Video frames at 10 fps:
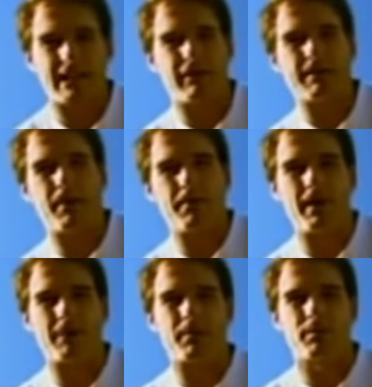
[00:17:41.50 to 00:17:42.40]
artillery
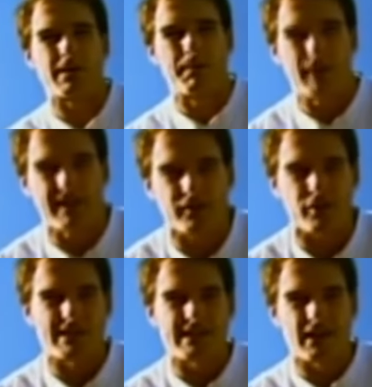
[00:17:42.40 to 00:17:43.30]
bombardment was
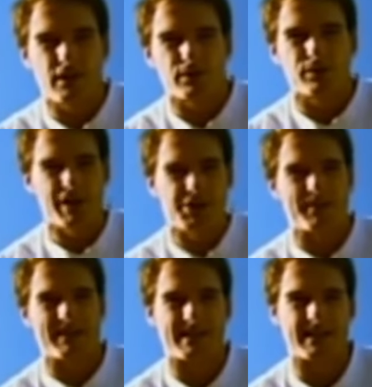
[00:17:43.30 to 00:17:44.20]
obliterating whole
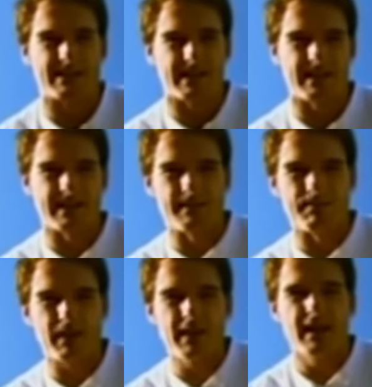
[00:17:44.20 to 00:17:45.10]
regiments at a time.
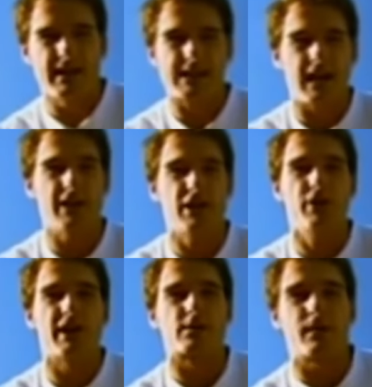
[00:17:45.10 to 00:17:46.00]
Entire
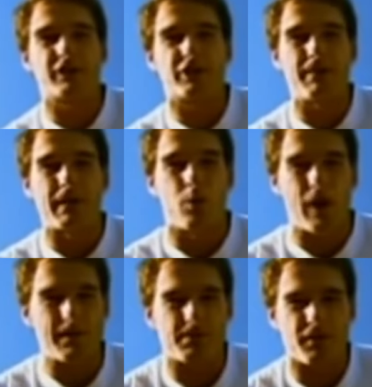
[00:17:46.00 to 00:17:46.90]
units were literally being
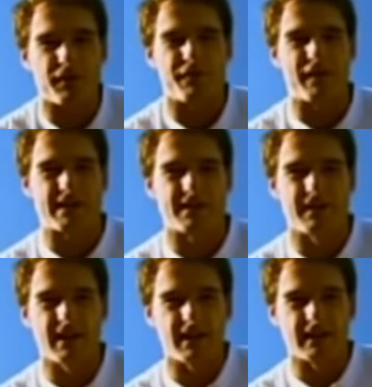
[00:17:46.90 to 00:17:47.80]
wiped off the face
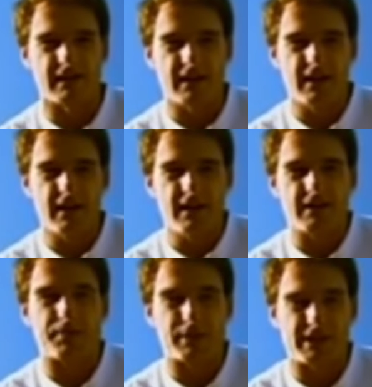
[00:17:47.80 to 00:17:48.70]
of the earth.
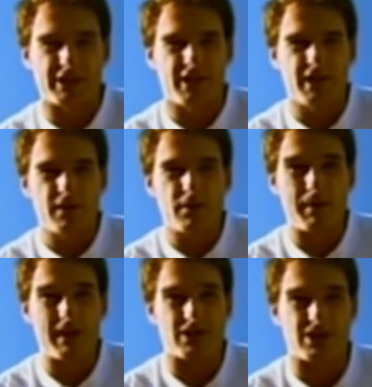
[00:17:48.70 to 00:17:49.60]
The British were
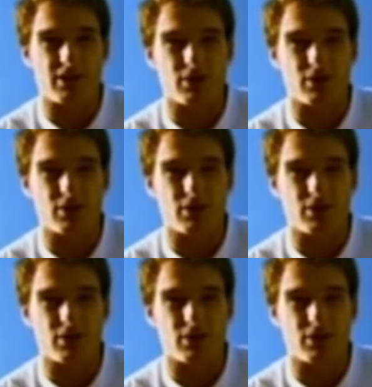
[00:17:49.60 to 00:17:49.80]
being